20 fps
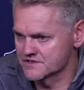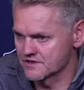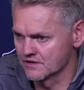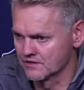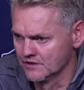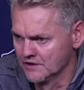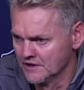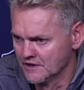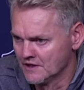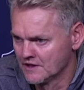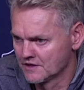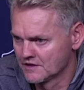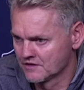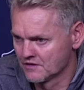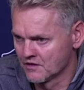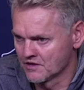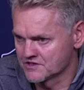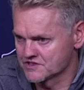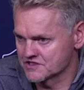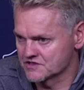So,
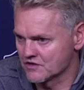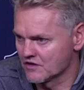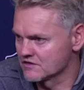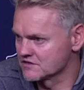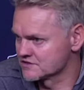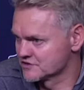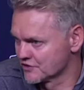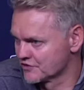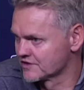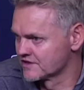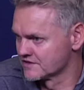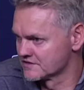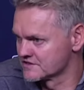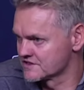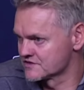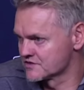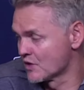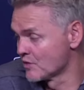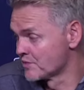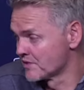you know, I just asked Durkin
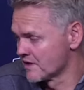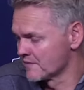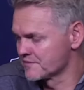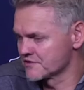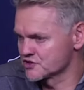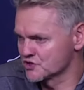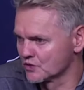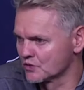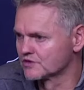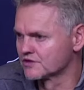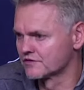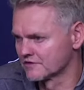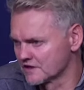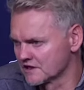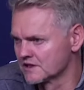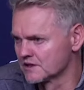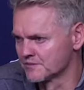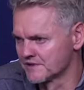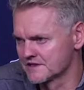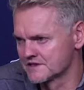just to open up the shoulder a
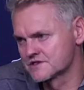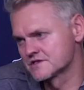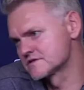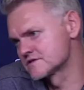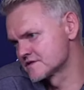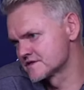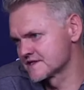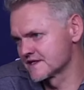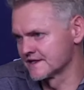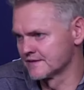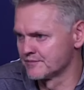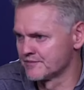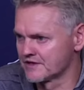little bit just to see,